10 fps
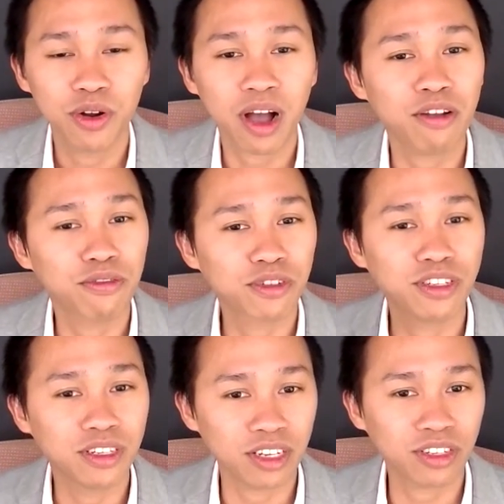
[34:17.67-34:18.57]
kind of
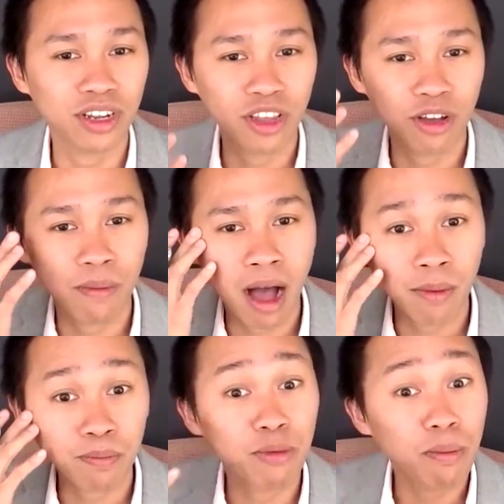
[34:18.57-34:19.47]
conditioning your
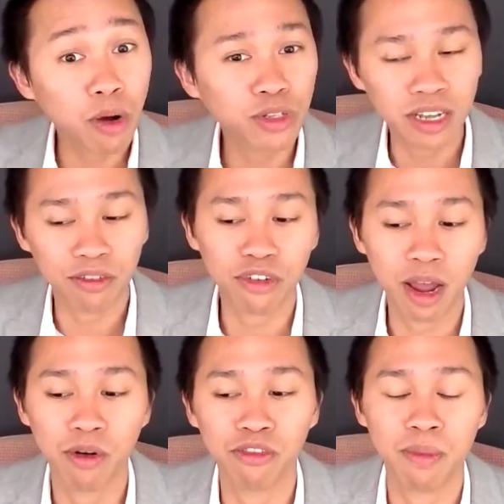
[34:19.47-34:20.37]
mind, promoting a
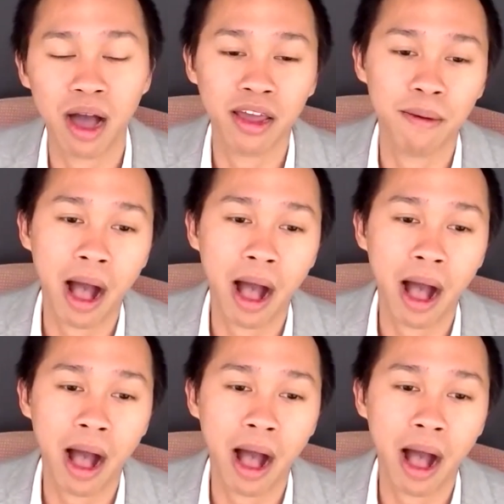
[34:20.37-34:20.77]
frame of mind